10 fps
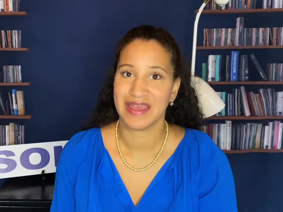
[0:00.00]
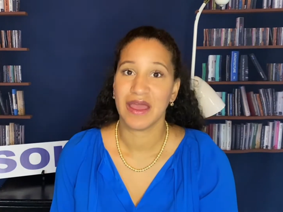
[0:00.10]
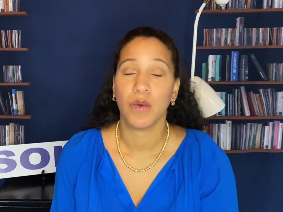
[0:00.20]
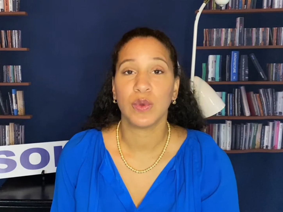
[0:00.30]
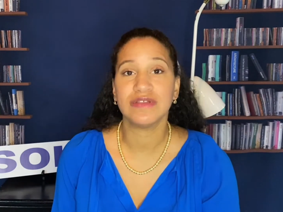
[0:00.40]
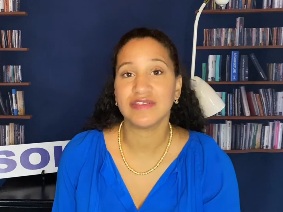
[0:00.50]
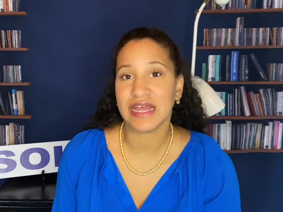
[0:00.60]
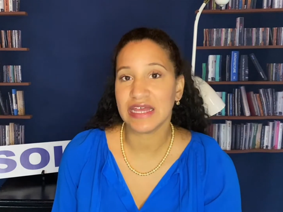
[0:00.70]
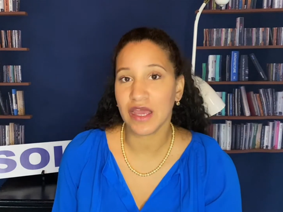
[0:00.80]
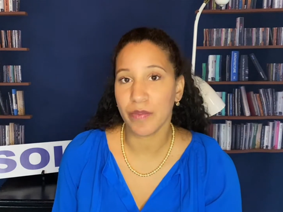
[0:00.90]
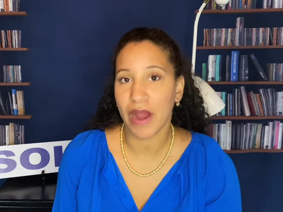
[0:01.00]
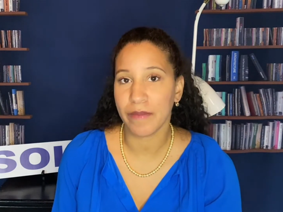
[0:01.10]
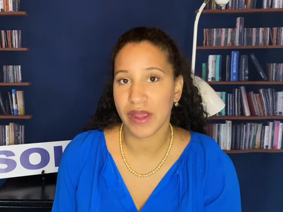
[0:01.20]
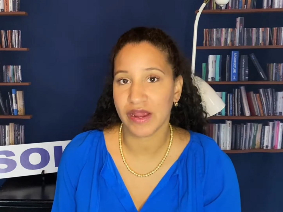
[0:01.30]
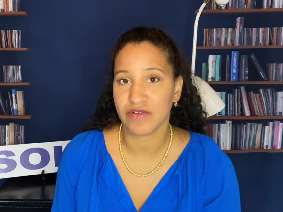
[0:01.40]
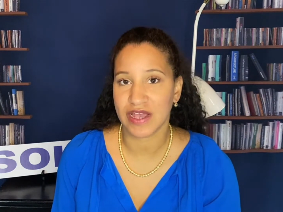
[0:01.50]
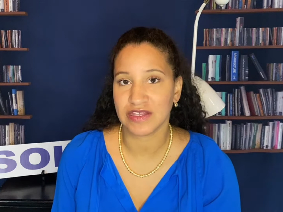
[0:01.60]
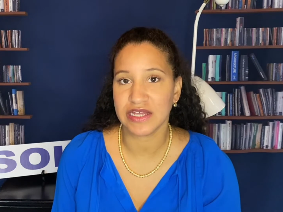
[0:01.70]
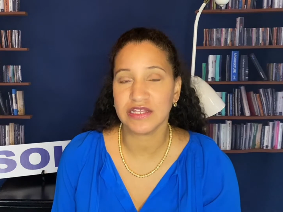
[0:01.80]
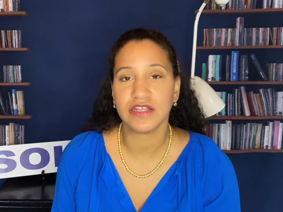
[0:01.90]
When selling a primary
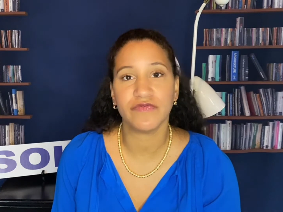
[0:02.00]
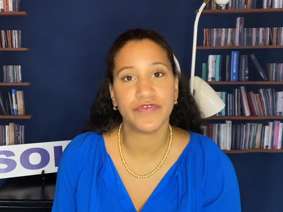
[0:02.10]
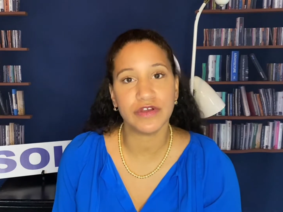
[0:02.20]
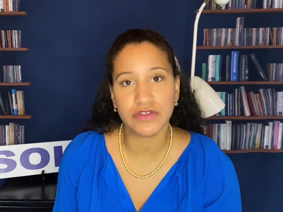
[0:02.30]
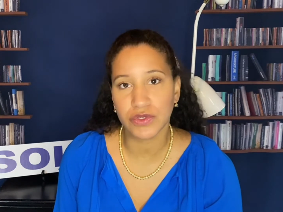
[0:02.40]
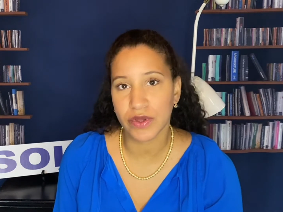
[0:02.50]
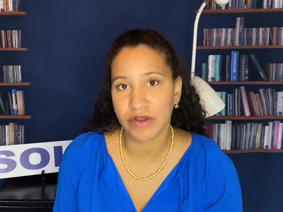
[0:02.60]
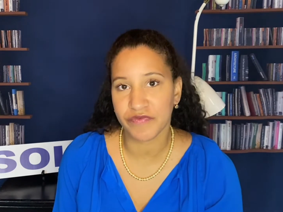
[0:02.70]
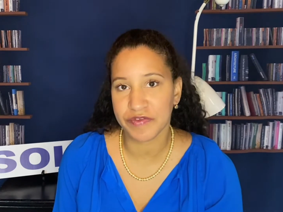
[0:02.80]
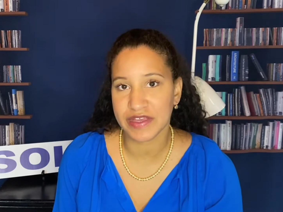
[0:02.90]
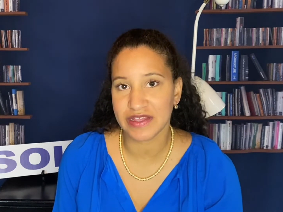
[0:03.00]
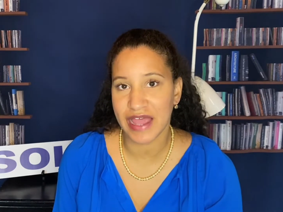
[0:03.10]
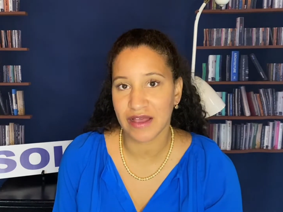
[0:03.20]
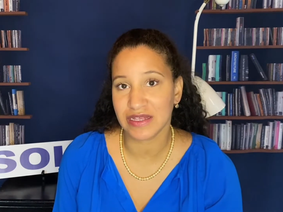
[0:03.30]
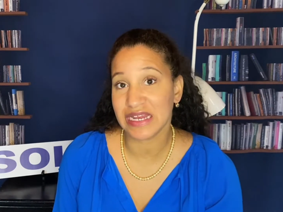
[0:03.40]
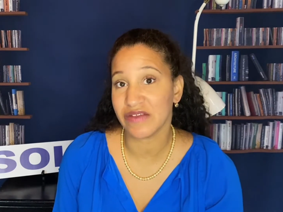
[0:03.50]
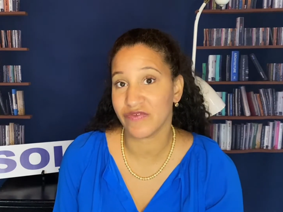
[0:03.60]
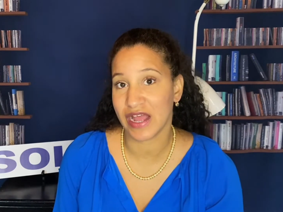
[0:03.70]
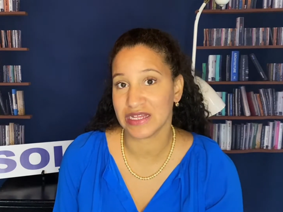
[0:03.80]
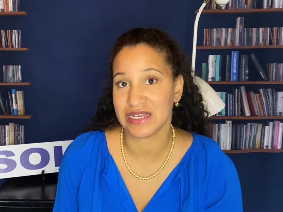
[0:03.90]
residence, the first $250,000 if
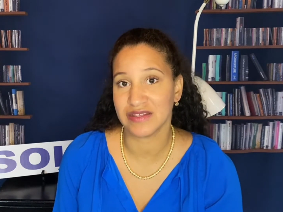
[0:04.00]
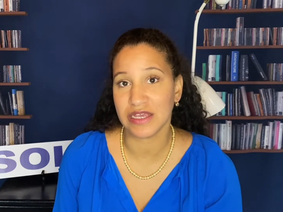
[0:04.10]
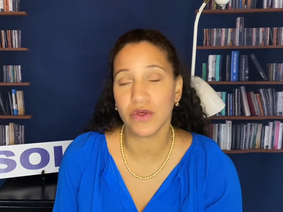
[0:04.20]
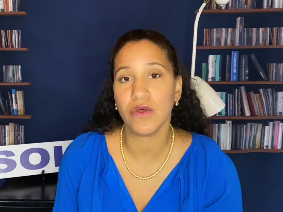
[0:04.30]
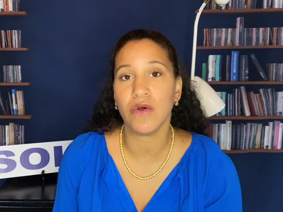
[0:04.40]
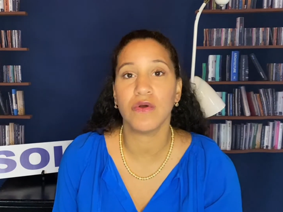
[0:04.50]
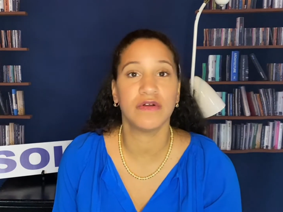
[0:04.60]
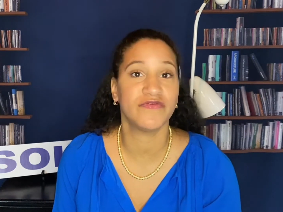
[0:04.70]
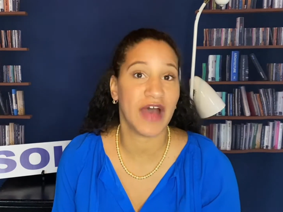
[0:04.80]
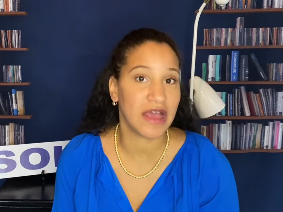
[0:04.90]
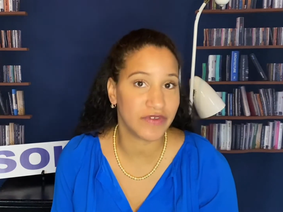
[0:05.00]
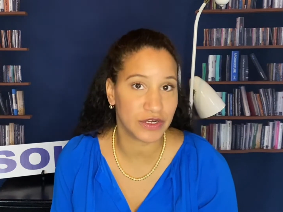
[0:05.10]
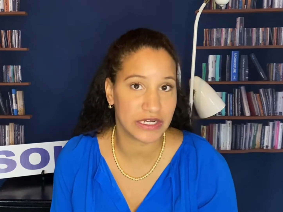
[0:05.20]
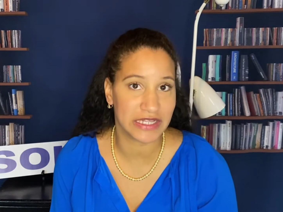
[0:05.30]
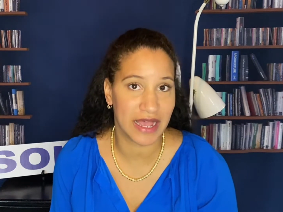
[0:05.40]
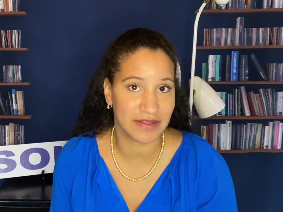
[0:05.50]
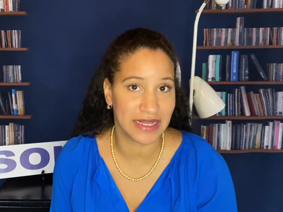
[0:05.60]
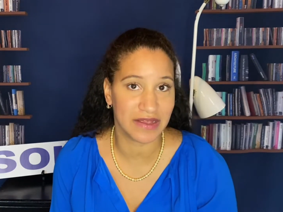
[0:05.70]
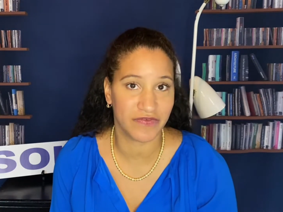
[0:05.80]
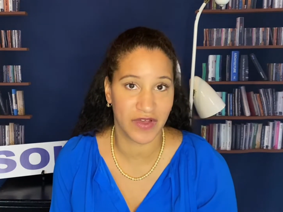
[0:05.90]
filing single or $500,000
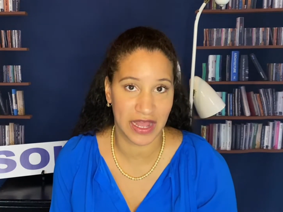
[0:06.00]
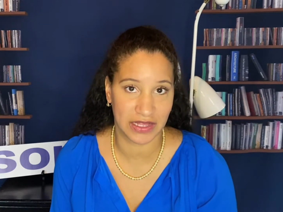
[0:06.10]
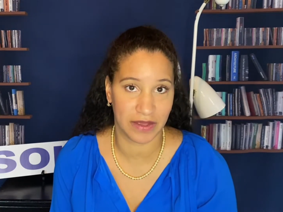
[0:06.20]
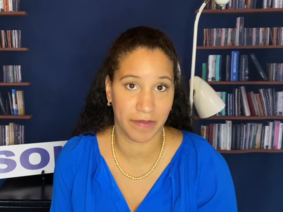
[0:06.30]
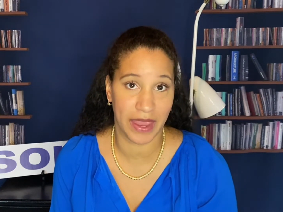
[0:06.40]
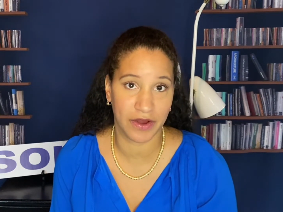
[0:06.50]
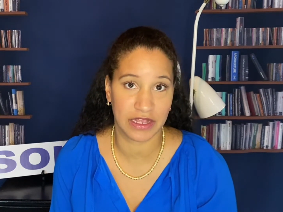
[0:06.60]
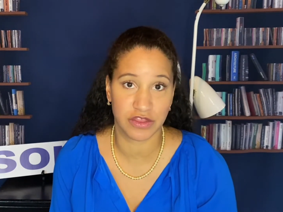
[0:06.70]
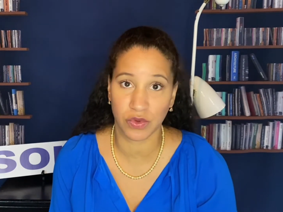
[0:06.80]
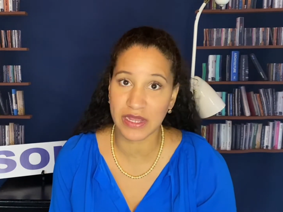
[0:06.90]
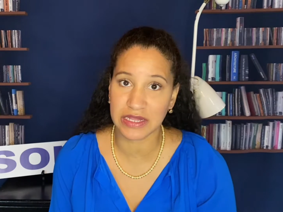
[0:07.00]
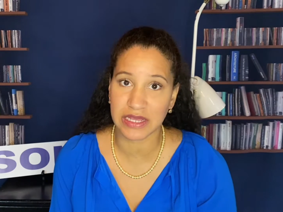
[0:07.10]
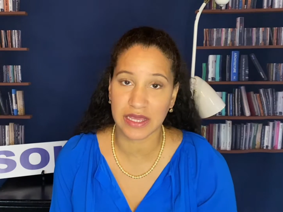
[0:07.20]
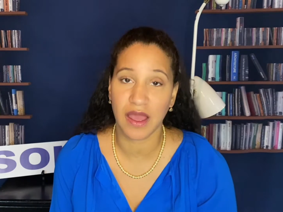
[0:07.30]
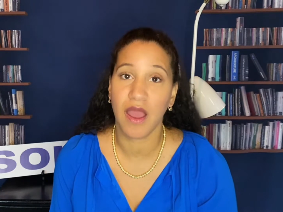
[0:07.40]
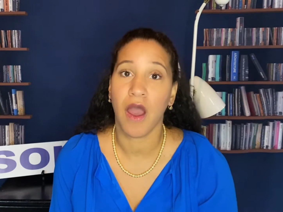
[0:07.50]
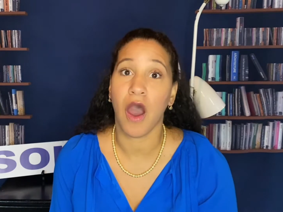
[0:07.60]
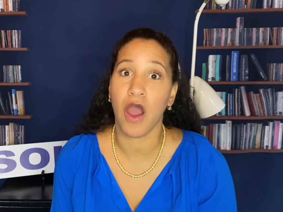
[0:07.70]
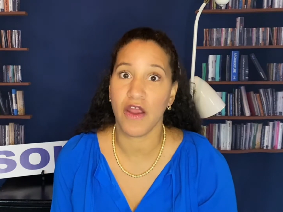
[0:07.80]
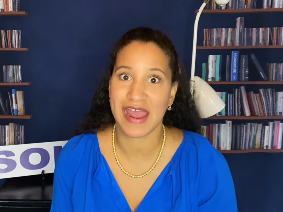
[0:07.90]
if filing married jointly
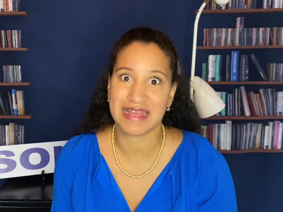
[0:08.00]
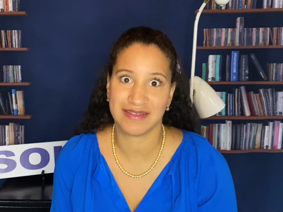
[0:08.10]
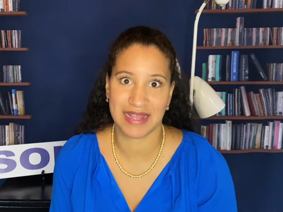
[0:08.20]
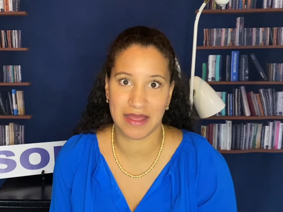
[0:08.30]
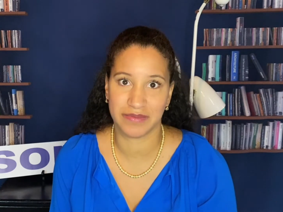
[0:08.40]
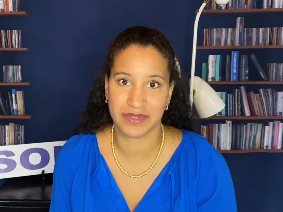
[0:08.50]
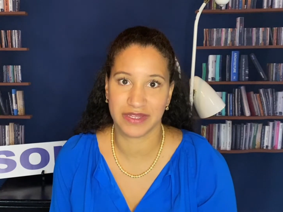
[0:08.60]
are exempt.